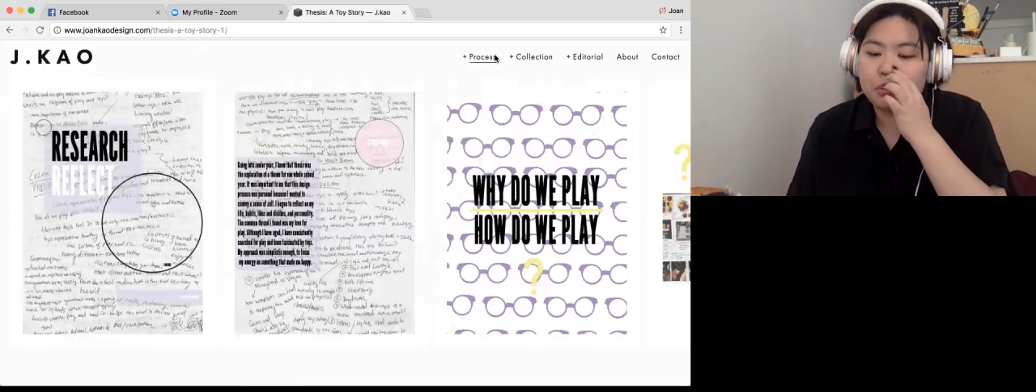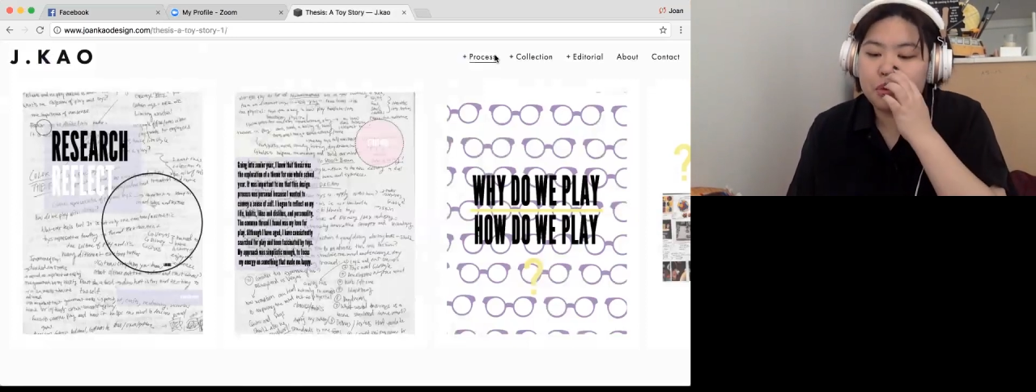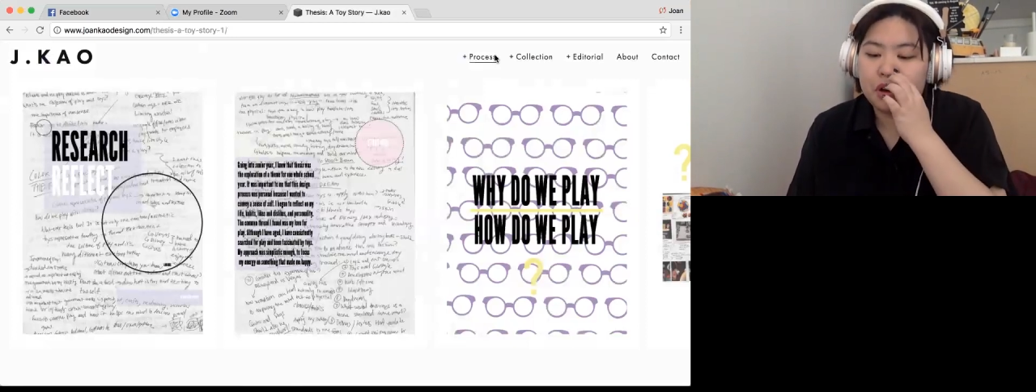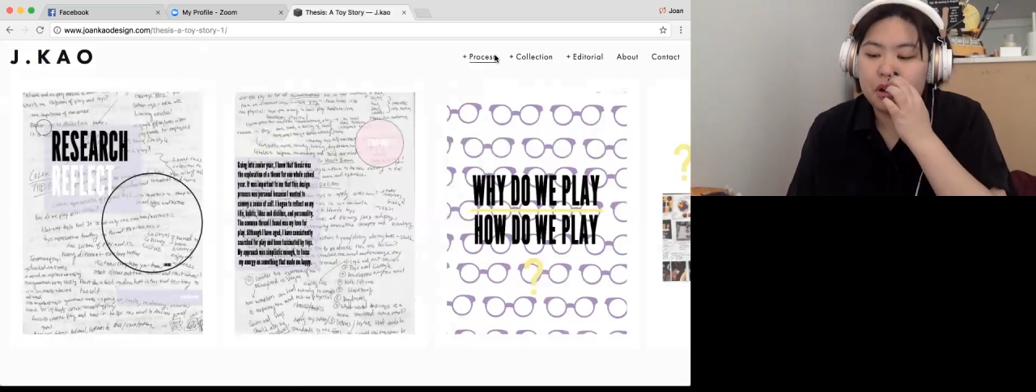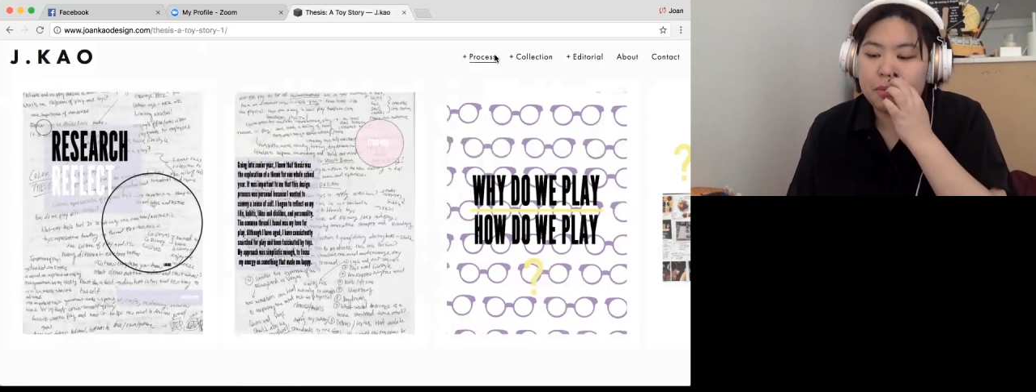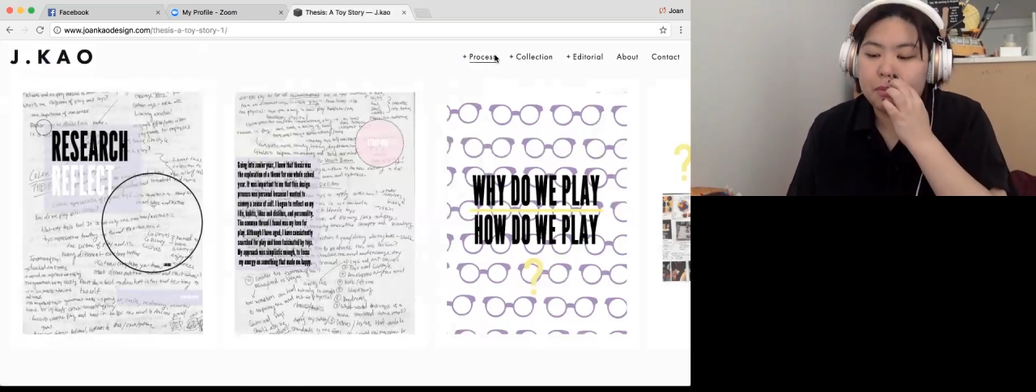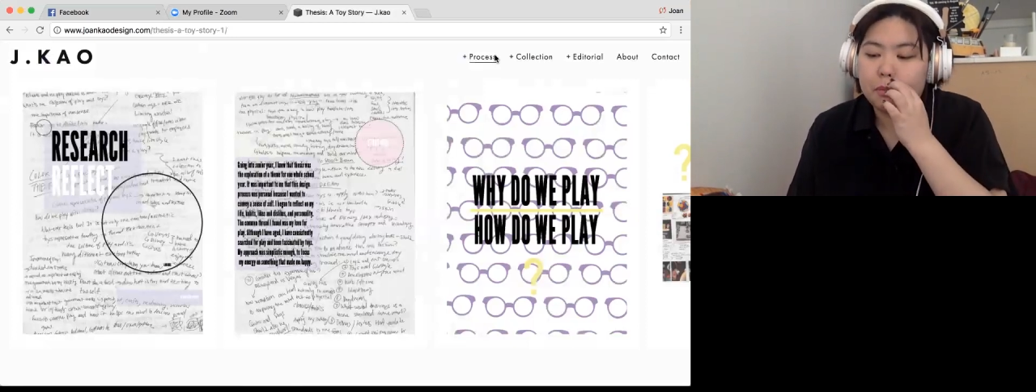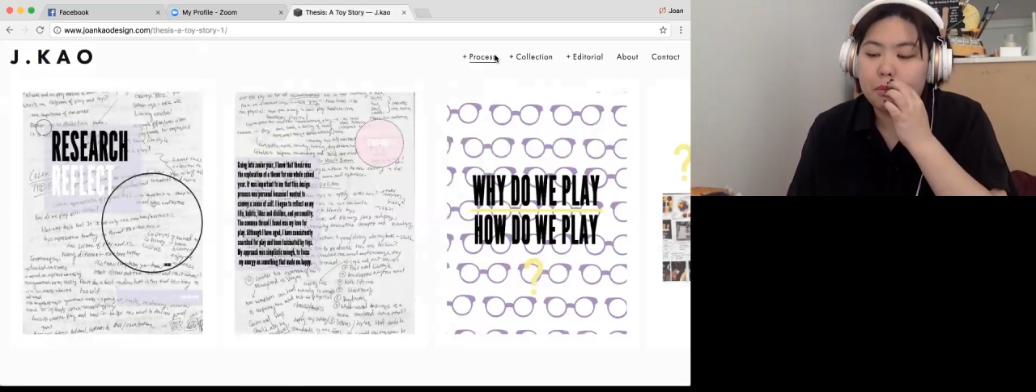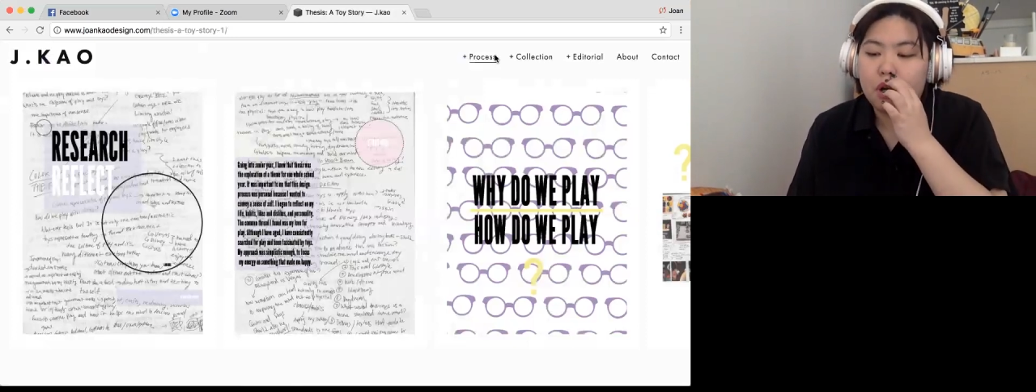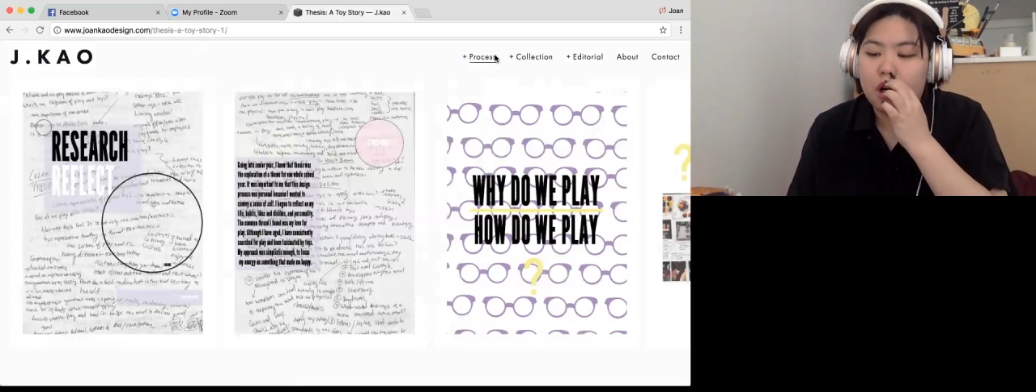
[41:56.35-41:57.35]

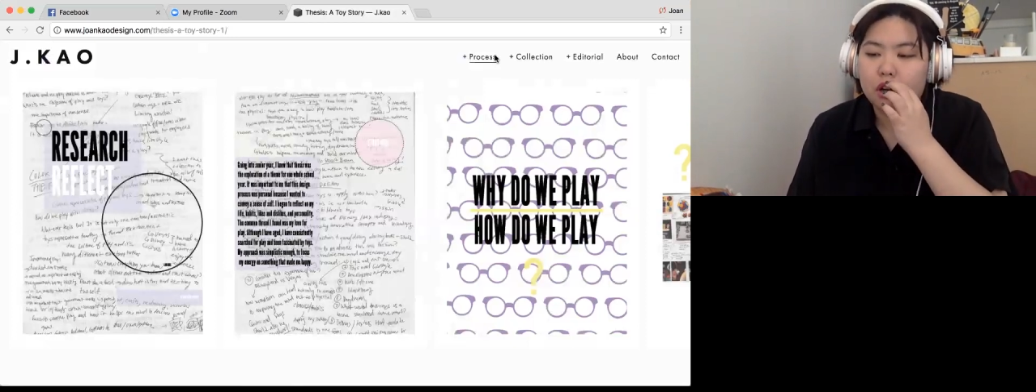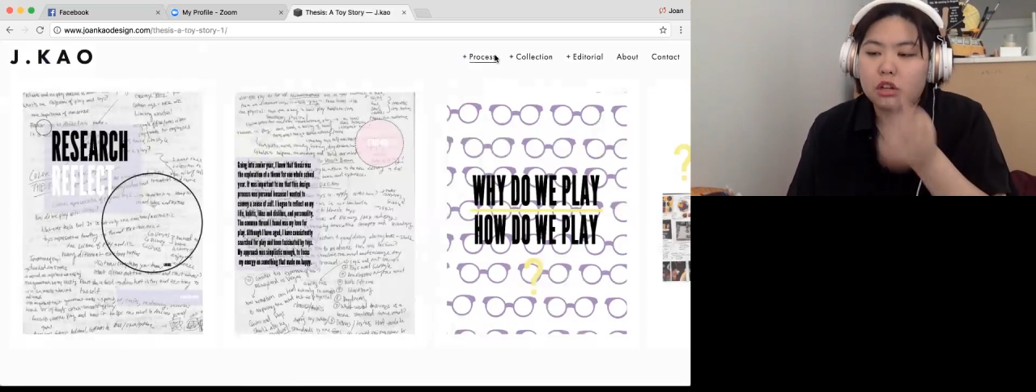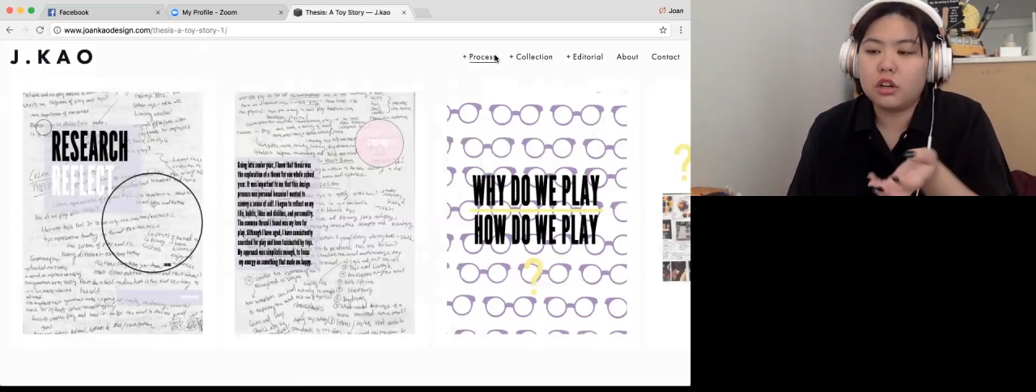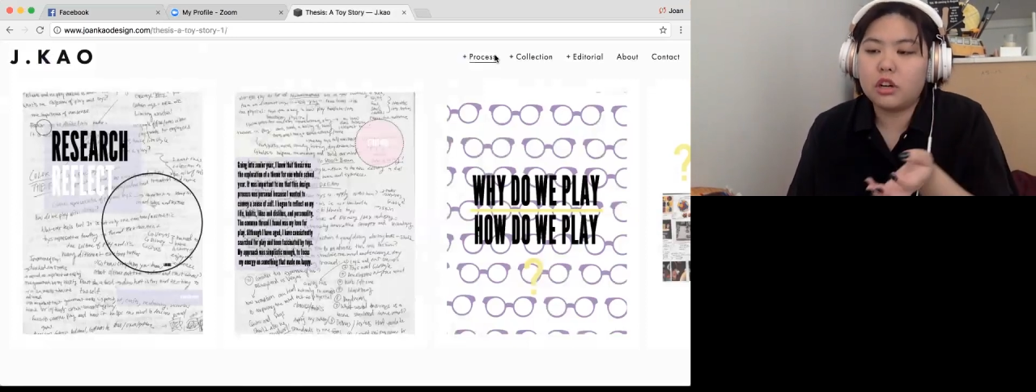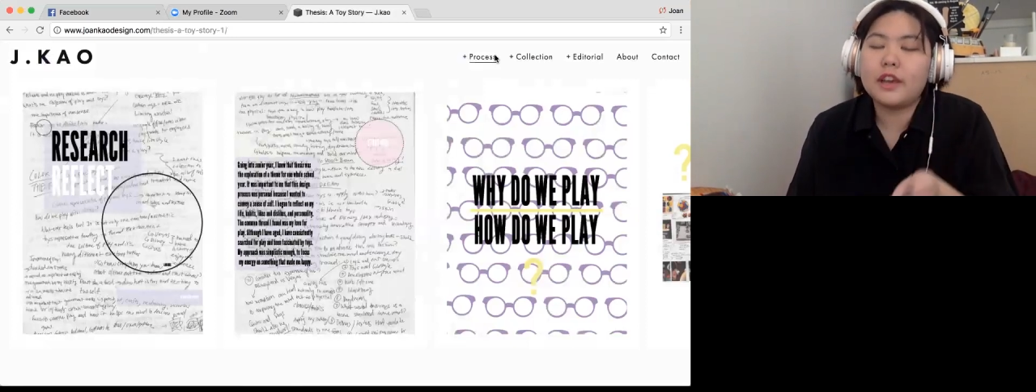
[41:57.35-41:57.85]
modern art.